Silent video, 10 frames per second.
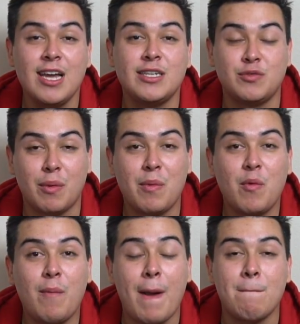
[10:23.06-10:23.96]
do you remember
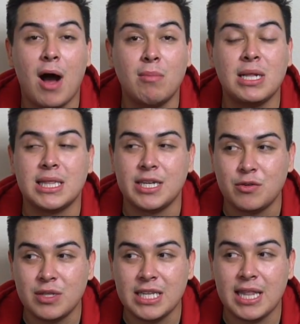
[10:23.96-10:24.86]
when my mom
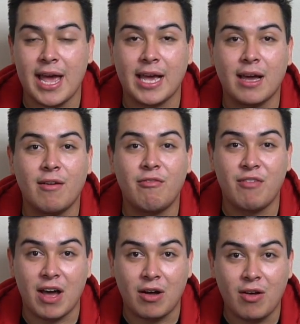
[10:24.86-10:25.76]
literally like
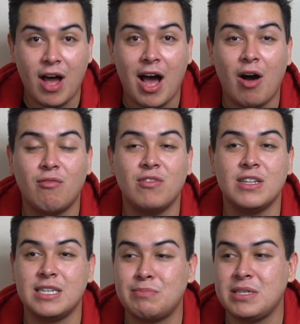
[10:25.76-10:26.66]
fell over the
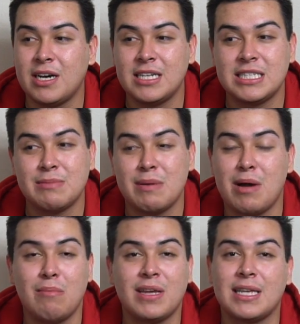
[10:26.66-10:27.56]
Dippin' Dots? And my
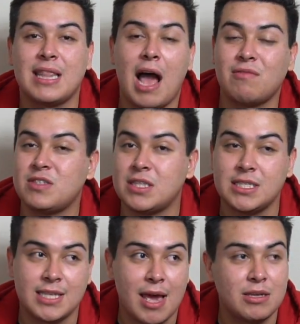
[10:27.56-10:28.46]
mom like laughs to
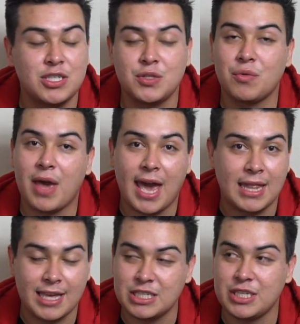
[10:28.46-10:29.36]
this day. She's okay,
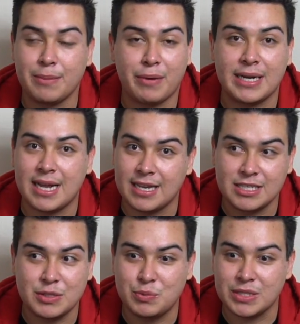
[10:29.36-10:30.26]
like she didn't break nothing,
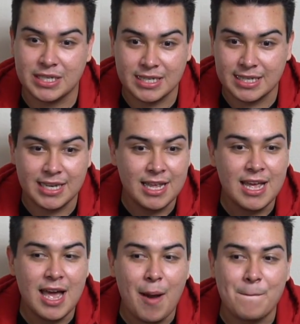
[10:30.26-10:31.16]
she was good.
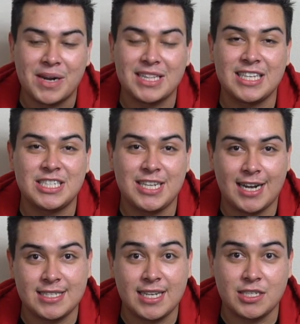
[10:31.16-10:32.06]
But I think she
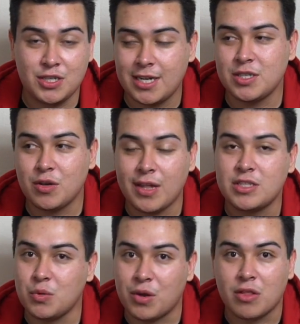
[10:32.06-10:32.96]
had to go like
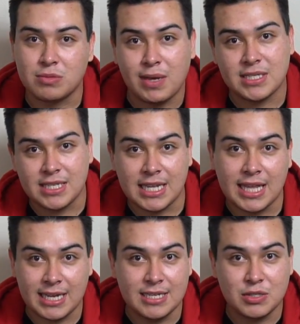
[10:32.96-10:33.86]
to one of those Mexican
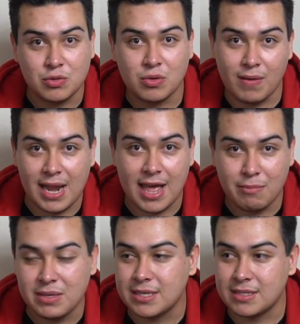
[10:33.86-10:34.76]
ladies to Sobala,
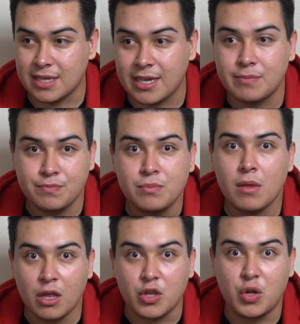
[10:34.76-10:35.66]
because like,
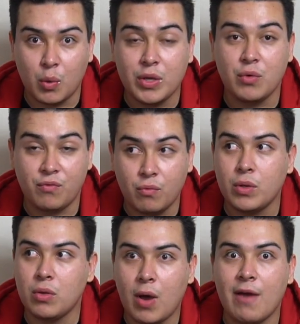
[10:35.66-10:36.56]
you know, when
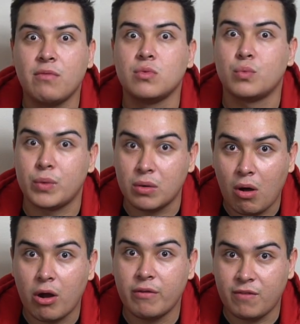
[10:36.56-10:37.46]
you have those real
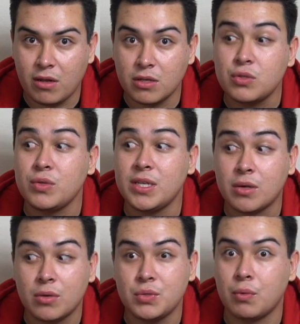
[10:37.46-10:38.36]
hard falls, you need to
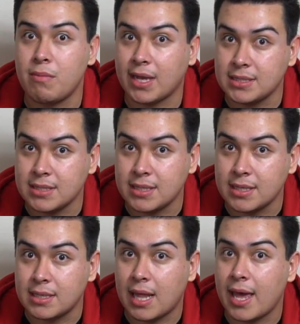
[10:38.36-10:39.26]
go to a
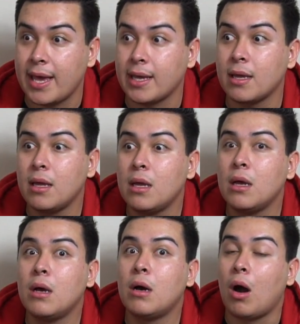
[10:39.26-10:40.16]
Mexican like
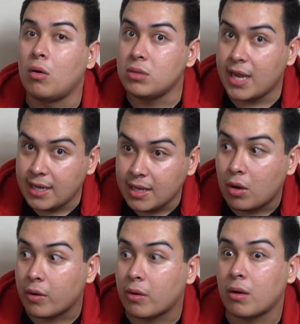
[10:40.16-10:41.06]
old lady and
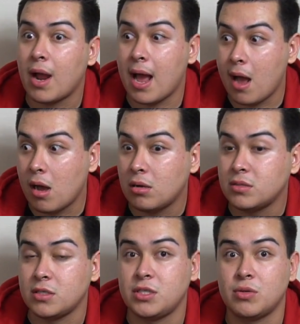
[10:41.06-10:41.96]
go to her
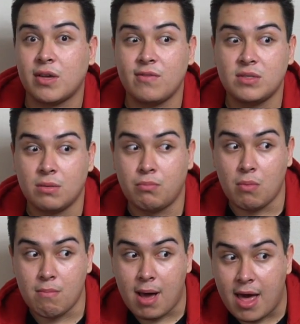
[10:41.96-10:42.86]
house, and she'll give you some
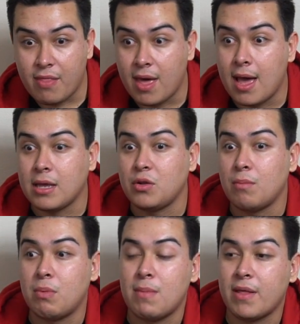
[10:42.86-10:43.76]
pomada, you know,
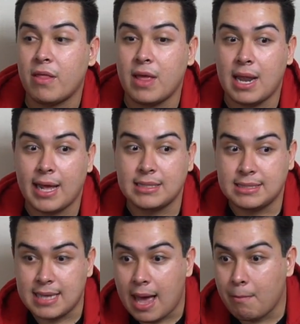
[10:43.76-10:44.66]
pomada de like
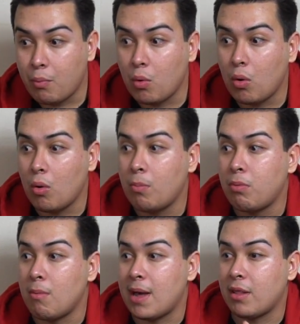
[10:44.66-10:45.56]
sapo,
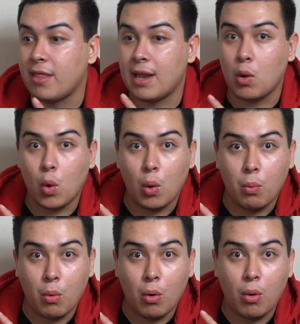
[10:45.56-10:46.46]
pomada de
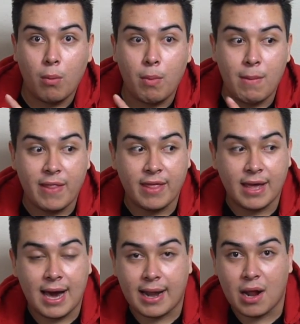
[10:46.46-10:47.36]
lobo, pomada de
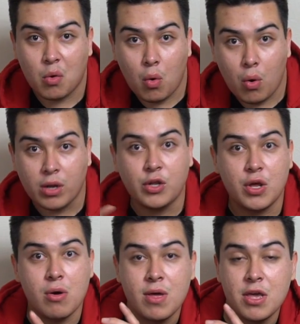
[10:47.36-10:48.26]
caracol, you
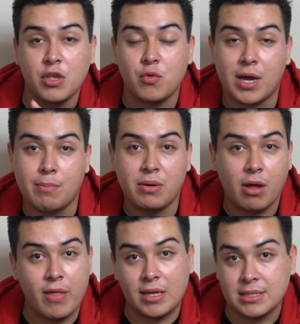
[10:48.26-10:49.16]
know, you got to put
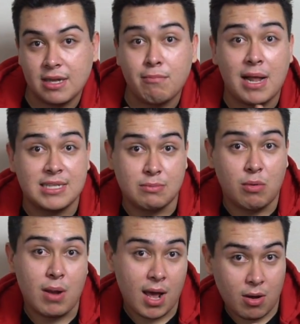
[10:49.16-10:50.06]
all that stuff. Balsamo
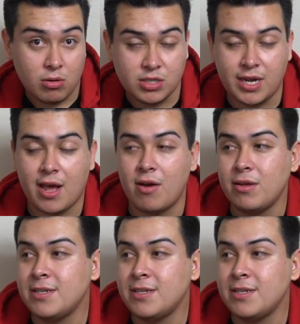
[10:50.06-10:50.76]
blanco, shout out.